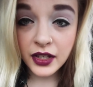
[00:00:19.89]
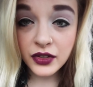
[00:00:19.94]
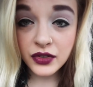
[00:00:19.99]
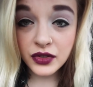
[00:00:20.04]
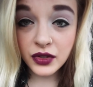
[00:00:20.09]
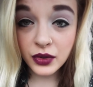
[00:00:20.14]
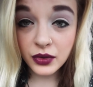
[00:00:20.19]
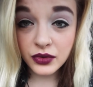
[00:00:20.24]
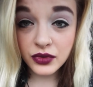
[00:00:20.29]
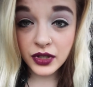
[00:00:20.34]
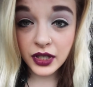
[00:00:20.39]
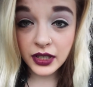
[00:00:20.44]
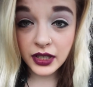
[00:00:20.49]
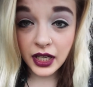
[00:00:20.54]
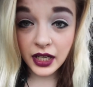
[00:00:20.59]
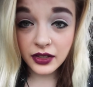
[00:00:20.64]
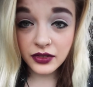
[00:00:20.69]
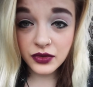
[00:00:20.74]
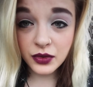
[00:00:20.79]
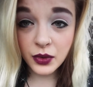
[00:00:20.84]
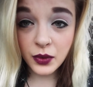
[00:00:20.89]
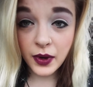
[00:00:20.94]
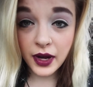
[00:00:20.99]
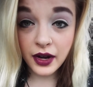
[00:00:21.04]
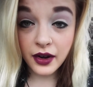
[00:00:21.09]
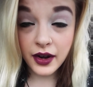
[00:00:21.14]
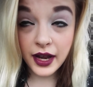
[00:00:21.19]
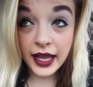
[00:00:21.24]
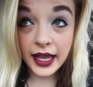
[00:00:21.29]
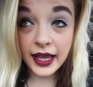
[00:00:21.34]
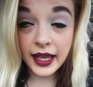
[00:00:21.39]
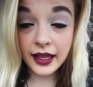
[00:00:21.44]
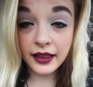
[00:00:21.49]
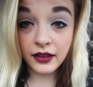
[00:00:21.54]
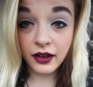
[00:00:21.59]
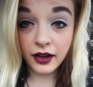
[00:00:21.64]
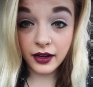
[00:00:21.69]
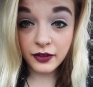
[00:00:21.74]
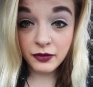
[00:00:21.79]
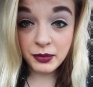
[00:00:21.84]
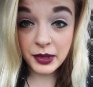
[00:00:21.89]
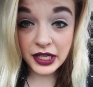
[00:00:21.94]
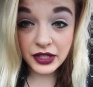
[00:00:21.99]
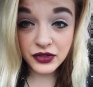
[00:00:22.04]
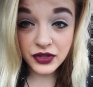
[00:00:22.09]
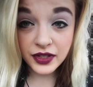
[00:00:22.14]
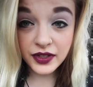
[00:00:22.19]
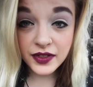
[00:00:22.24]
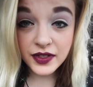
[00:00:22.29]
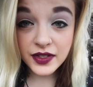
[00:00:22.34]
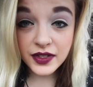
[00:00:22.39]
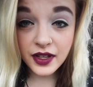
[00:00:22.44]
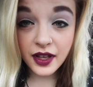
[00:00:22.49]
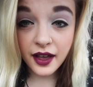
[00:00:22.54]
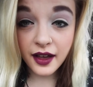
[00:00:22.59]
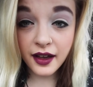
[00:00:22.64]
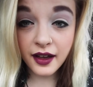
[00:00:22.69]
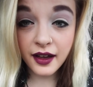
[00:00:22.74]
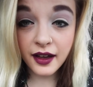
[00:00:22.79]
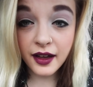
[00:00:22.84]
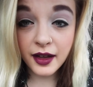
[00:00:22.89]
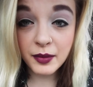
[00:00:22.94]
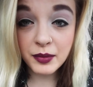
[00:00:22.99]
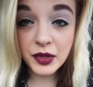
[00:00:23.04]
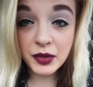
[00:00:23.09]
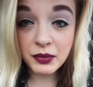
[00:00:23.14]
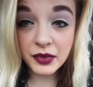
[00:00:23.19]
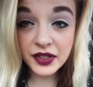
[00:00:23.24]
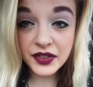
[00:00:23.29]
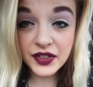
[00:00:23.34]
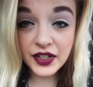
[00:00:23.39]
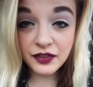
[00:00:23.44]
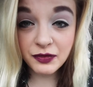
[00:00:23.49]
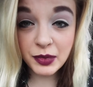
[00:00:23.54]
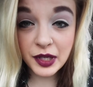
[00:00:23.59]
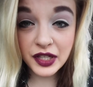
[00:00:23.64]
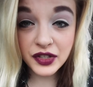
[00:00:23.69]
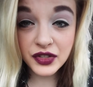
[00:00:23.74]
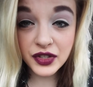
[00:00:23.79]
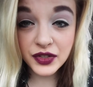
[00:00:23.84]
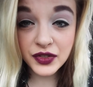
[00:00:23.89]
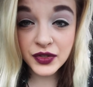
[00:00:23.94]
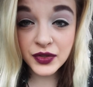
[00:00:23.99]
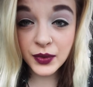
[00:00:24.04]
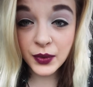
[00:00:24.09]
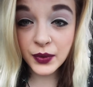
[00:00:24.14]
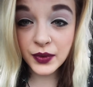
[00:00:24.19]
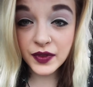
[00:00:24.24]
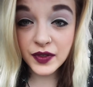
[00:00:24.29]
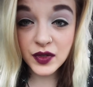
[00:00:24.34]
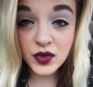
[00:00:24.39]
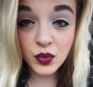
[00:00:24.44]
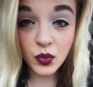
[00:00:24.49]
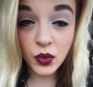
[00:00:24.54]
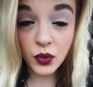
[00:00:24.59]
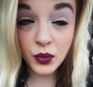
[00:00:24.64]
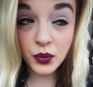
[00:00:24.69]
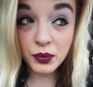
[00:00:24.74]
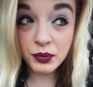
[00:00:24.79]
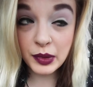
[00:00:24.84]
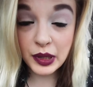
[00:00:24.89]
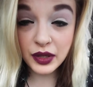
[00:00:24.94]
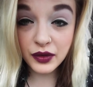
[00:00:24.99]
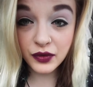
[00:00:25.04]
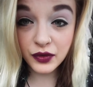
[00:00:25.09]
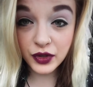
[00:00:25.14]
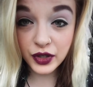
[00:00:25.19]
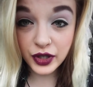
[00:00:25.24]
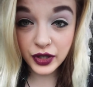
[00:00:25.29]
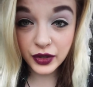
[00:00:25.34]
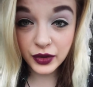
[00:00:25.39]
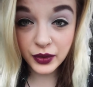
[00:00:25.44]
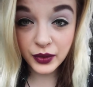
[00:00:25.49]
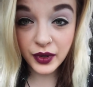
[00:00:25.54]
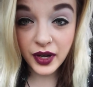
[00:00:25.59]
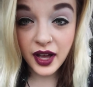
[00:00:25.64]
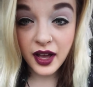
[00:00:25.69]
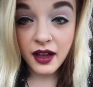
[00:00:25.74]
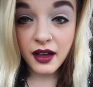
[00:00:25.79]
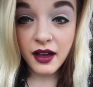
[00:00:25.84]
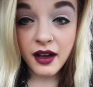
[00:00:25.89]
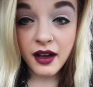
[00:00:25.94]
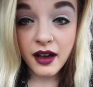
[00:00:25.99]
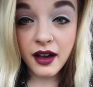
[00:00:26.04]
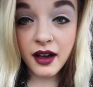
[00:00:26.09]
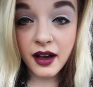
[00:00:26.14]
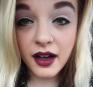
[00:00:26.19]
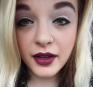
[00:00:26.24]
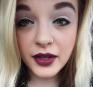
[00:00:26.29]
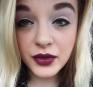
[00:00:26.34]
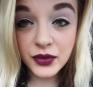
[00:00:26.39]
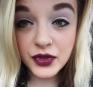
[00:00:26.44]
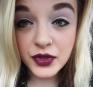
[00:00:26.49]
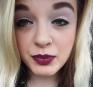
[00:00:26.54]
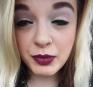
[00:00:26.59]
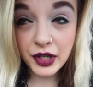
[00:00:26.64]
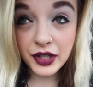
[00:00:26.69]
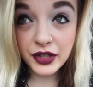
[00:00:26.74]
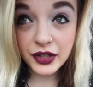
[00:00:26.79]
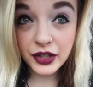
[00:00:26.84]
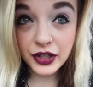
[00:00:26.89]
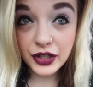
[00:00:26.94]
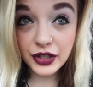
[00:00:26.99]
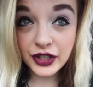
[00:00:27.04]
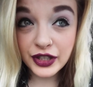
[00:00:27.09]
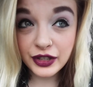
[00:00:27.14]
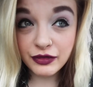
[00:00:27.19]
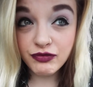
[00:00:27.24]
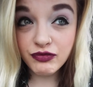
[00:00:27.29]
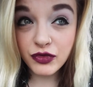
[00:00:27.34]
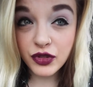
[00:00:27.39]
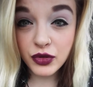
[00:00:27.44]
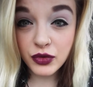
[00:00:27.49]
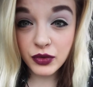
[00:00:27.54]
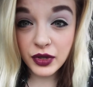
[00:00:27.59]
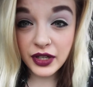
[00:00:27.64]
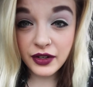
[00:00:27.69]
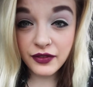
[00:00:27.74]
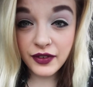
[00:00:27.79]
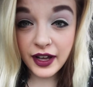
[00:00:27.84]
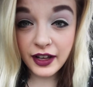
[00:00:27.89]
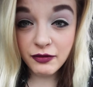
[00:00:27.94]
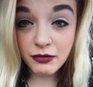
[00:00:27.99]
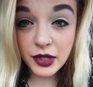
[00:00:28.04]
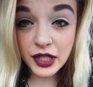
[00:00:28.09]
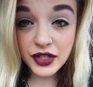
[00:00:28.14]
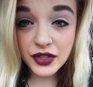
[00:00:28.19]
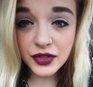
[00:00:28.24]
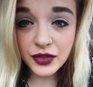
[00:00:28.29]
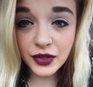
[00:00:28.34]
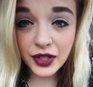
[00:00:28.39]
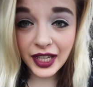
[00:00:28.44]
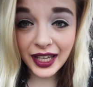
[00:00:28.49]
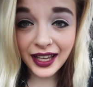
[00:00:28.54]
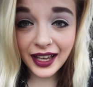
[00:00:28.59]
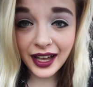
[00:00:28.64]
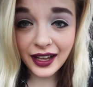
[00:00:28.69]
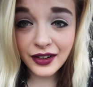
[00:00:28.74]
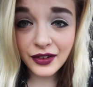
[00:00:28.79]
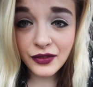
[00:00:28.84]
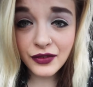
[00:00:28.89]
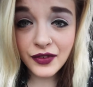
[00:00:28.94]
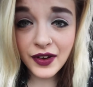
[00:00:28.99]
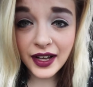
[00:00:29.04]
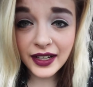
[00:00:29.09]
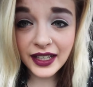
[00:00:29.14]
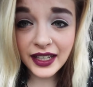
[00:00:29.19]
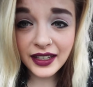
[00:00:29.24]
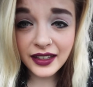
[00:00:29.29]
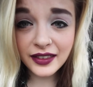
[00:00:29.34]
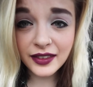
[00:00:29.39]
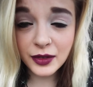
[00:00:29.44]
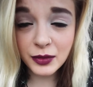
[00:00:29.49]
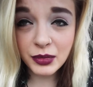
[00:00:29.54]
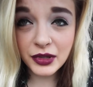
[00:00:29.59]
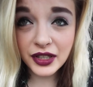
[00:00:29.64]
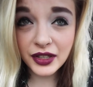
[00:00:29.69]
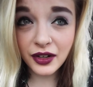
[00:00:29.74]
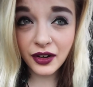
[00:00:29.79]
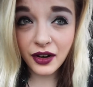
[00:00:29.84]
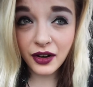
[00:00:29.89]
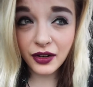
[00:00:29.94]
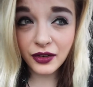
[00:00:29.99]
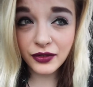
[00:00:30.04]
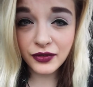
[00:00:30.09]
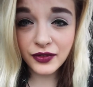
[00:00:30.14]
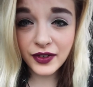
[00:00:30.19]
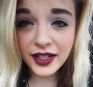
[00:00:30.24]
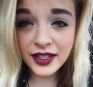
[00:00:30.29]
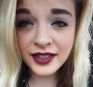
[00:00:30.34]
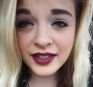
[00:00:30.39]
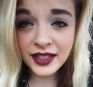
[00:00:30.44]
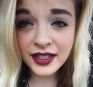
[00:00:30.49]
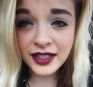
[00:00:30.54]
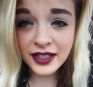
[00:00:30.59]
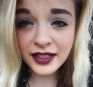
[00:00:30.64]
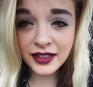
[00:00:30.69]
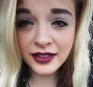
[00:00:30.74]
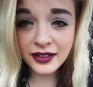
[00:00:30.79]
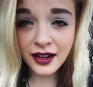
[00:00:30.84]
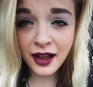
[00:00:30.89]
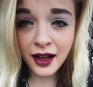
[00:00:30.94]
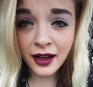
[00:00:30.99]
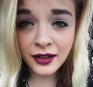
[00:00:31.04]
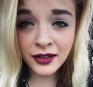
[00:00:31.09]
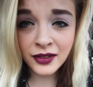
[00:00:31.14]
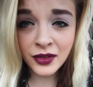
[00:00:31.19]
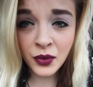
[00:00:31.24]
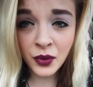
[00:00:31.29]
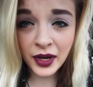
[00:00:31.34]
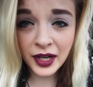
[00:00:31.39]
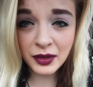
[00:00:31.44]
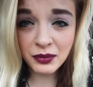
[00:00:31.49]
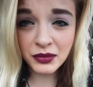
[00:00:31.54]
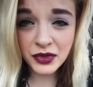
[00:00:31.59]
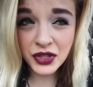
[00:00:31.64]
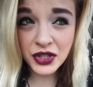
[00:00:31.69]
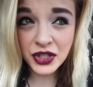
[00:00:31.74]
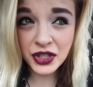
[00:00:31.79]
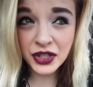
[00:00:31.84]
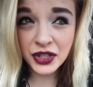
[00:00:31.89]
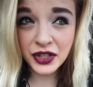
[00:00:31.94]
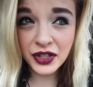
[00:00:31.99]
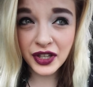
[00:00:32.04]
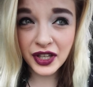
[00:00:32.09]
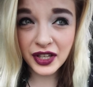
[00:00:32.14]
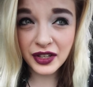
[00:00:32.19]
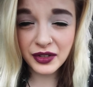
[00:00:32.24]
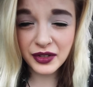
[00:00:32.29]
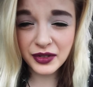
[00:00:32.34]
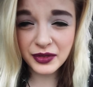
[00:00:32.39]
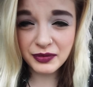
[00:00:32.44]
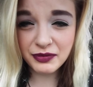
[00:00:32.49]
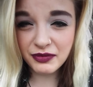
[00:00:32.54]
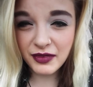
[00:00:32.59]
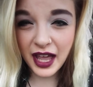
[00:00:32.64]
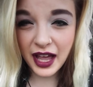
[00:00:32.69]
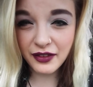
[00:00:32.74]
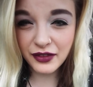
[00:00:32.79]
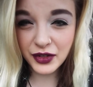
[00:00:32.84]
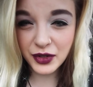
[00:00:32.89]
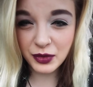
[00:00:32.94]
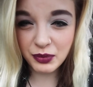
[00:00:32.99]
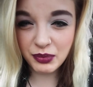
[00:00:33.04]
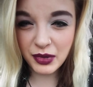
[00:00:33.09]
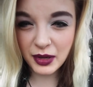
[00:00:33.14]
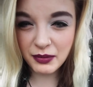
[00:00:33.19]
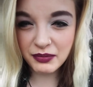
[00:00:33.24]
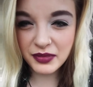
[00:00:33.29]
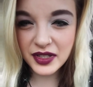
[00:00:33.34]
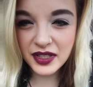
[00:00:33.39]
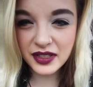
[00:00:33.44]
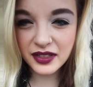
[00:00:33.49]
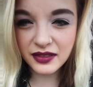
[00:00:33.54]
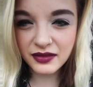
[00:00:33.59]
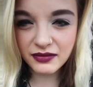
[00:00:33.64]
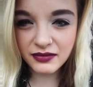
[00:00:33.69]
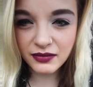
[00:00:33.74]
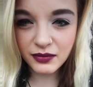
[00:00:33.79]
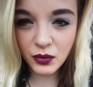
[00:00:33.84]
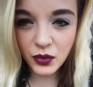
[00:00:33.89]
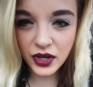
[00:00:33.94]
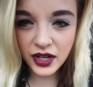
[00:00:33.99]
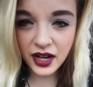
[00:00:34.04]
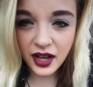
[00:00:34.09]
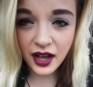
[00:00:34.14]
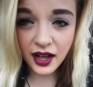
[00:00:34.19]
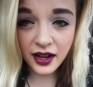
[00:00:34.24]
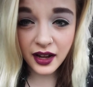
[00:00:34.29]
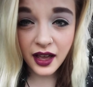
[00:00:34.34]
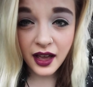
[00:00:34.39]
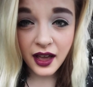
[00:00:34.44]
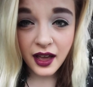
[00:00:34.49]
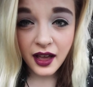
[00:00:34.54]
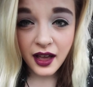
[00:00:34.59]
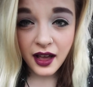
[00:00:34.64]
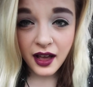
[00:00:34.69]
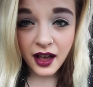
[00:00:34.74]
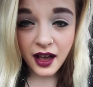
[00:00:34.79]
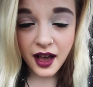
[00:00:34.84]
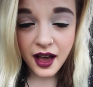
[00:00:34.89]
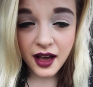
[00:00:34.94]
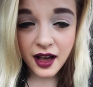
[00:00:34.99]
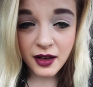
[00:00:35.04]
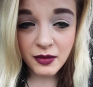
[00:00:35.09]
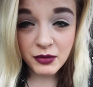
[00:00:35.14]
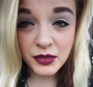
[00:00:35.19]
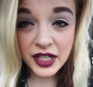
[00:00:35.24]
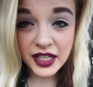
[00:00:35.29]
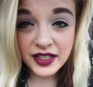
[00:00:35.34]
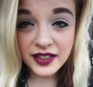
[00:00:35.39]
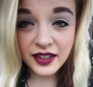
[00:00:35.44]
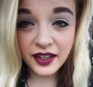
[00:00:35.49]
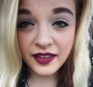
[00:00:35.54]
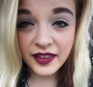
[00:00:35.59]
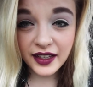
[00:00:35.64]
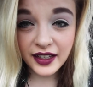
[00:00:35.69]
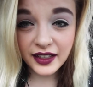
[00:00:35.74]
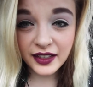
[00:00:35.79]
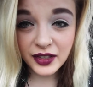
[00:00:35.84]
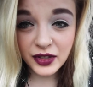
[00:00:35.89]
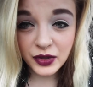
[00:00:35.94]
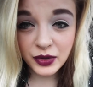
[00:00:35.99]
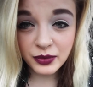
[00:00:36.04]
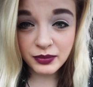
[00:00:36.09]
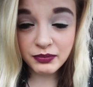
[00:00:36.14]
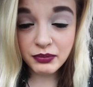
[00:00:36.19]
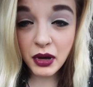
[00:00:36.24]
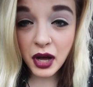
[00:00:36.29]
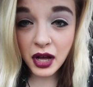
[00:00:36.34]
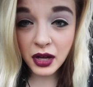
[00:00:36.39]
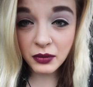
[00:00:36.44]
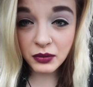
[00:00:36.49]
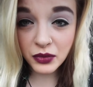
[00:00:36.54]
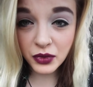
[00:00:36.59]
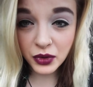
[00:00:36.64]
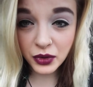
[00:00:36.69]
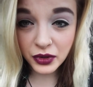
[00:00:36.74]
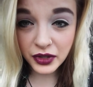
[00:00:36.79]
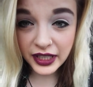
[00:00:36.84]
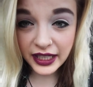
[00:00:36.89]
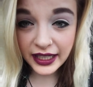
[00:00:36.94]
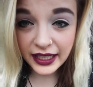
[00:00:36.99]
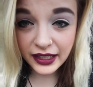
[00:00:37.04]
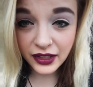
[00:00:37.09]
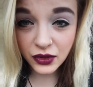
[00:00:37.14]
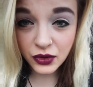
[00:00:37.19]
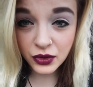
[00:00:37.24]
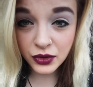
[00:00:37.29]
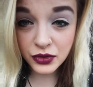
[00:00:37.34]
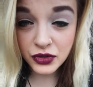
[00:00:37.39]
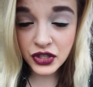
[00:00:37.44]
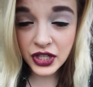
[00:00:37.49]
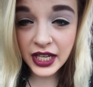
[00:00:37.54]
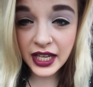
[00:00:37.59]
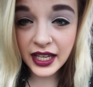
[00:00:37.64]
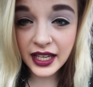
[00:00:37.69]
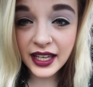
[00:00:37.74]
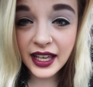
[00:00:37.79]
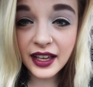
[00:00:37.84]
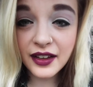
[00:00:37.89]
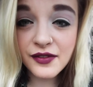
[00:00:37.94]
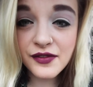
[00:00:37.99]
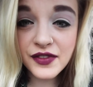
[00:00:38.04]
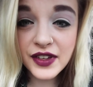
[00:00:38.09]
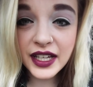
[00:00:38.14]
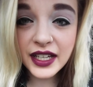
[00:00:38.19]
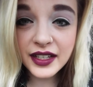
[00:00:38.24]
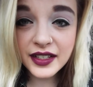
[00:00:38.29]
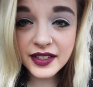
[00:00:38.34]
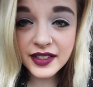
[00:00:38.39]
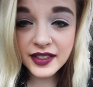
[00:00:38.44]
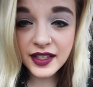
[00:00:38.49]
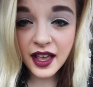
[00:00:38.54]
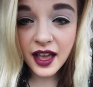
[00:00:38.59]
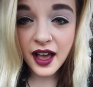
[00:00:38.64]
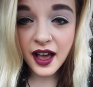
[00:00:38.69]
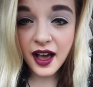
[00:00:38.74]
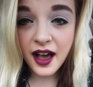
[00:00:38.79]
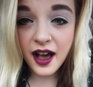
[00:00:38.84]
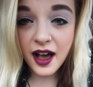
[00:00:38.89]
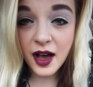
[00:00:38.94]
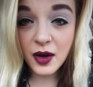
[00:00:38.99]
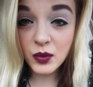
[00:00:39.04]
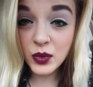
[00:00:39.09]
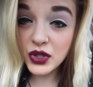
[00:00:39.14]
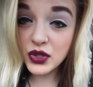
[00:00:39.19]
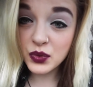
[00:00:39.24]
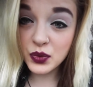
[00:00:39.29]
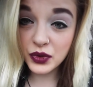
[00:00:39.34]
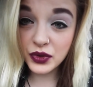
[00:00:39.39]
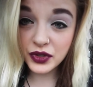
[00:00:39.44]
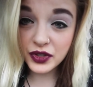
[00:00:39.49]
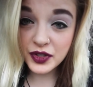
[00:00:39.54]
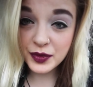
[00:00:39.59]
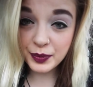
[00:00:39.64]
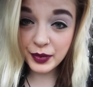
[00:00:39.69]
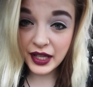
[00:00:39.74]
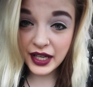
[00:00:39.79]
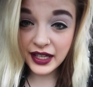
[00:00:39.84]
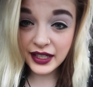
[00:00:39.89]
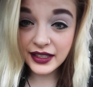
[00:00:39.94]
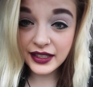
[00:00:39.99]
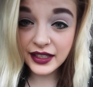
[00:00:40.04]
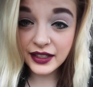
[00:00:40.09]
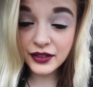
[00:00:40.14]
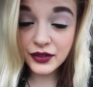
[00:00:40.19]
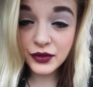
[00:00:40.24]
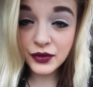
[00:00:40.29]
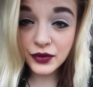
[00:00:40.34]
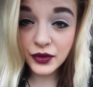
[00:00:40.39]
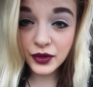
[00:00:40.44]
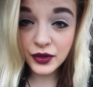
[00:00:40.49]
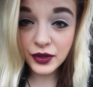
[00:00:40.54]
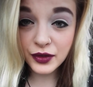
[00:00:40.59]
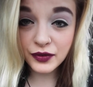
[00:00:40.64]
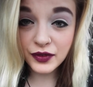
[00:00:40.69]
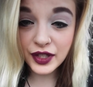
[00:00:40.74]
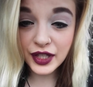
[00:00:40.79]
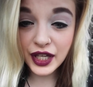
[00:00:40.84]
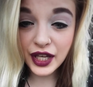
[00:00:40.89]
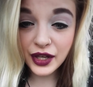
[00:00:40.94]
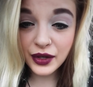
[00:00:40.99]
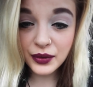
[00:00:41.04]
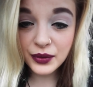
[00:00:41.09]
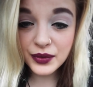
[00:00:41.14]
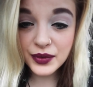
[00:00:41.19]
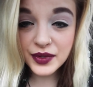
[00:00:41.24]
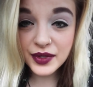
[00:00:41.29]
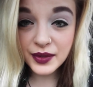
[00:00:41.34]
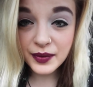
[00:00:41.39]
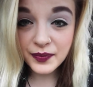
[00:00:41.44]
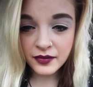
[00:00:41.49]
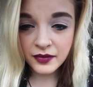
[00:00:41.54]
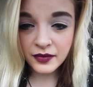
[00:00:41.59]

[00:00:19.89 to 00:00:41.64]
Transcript: So dreadlocks require a lot of patience. You must have patience or this won't be for you. You'll spend a good 3 to 5 months looking kind of funny. They'll be all fuzzy and not quite mature. They'll have little bumps and whatnot. But it's nothing a little palm rolling and crocheting can't fix, which we'll explain in further videos.